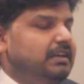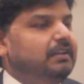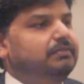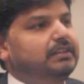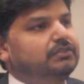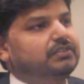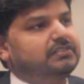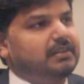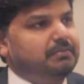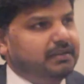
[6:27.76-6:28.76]
If the
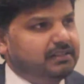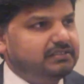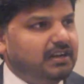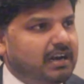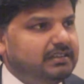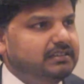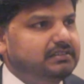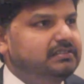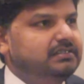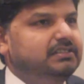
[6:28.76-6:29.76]
insurance company started
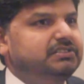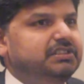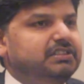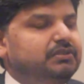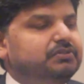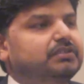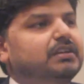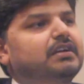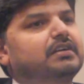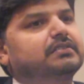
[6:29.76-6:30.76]
these initiatives,
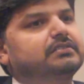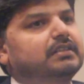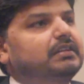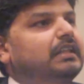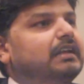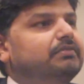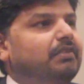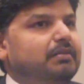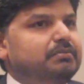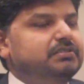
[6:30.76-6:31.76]
so then
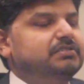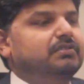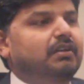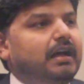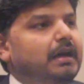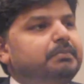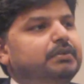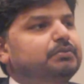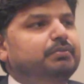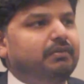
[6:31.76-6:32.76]
pharmacists are happy
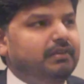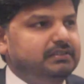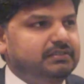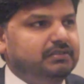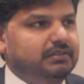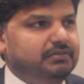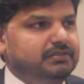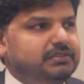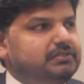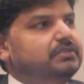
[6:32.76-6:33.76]
to provide the
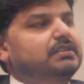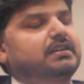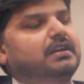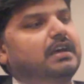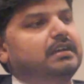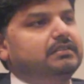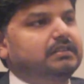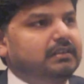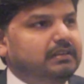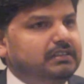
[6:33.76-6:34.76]
services, and
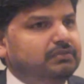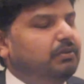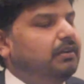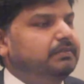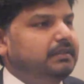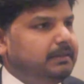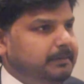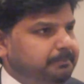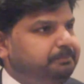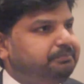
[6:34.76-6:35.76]
it's one of
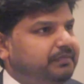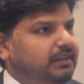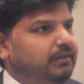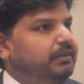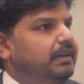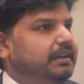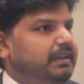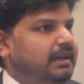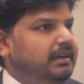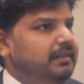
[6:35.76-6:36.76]
the
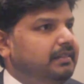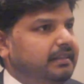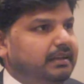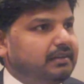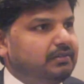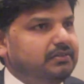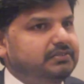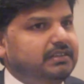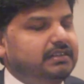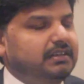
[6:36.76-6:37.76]
area they can
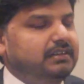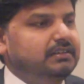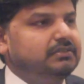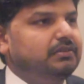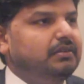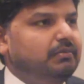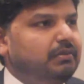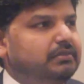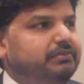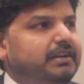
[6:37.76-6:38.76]
concentrate, and it's
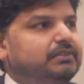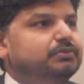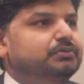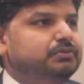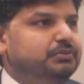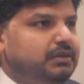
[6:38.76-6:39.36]
one way to